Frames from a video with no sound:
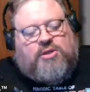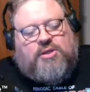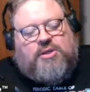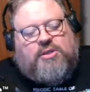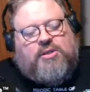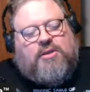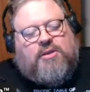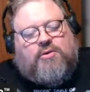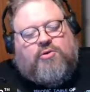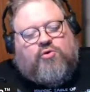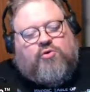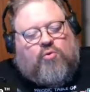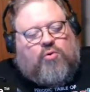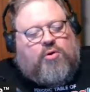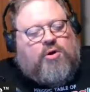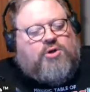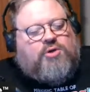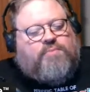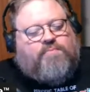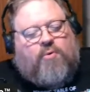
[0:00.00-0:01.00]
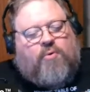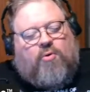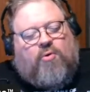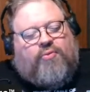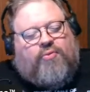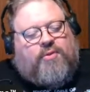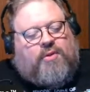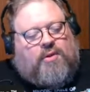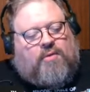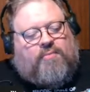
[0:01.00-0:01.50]
and George
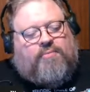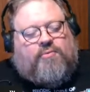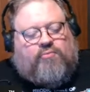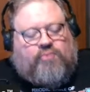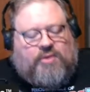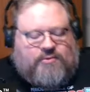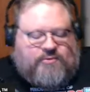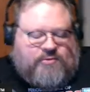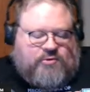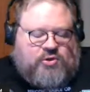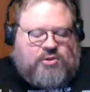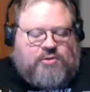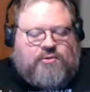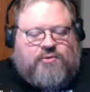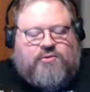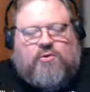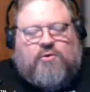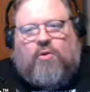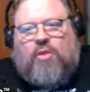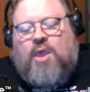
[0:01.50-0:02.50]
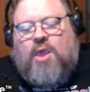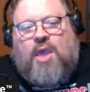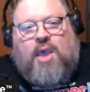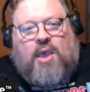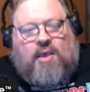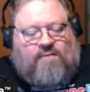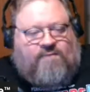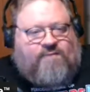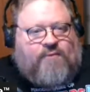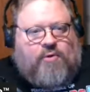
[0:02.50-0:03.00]
both, rest Gene's soul,
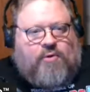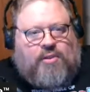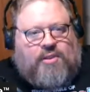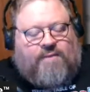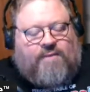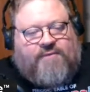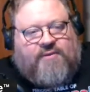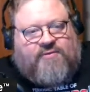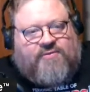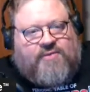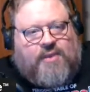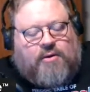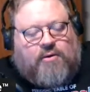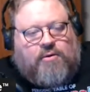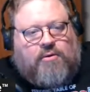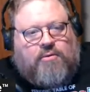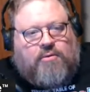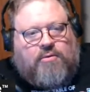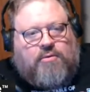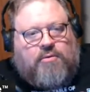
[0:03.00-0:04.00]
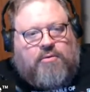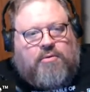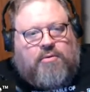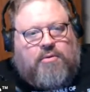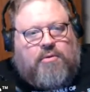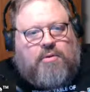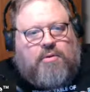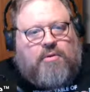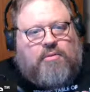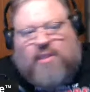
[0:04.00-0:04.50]
very left of center.
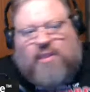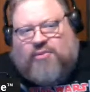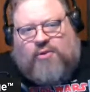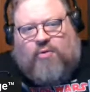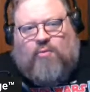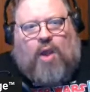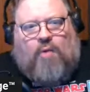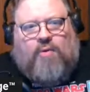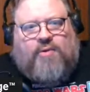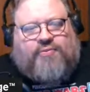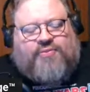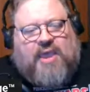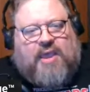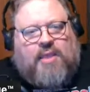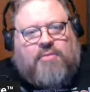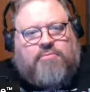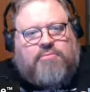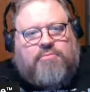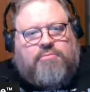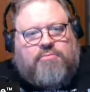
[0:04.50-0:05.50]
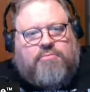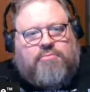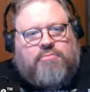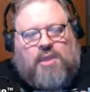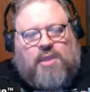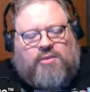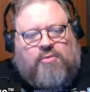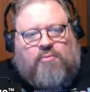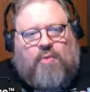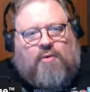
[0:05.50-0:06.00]
Nothing wrong with that.
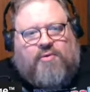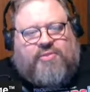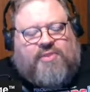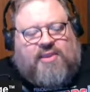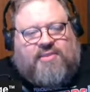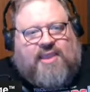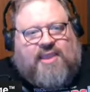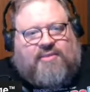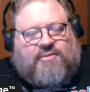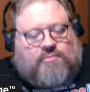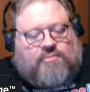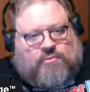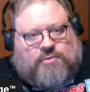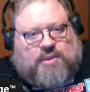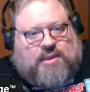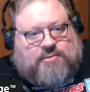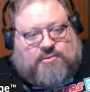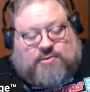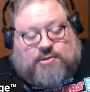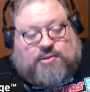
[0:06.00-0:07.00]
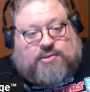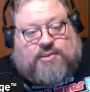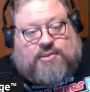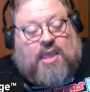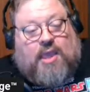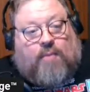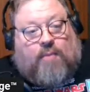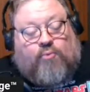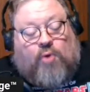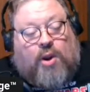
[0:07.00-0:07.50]
Nothing wrong with that. That's just
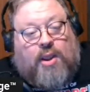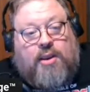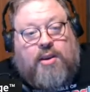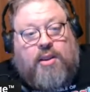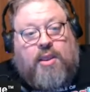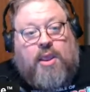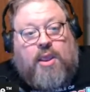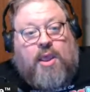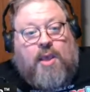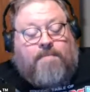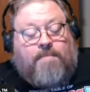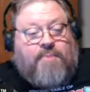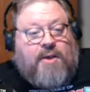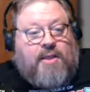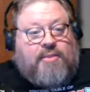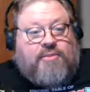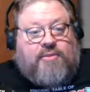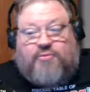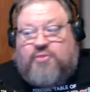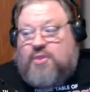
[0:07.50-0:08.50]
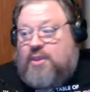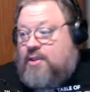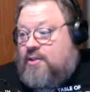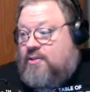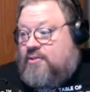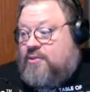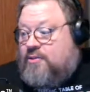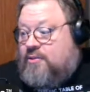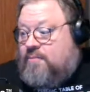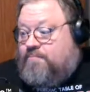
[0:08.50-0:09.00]
them, right? But the thing
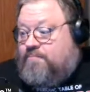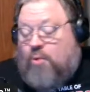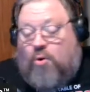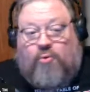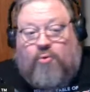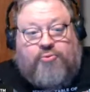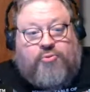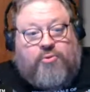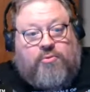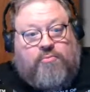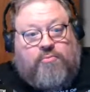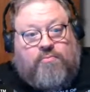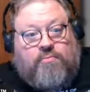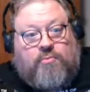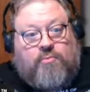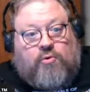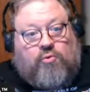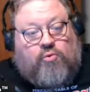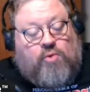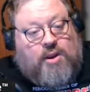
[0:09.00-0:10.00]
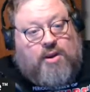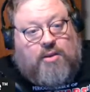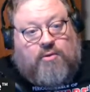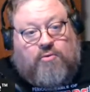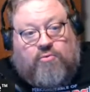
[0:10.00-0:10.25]
is, both created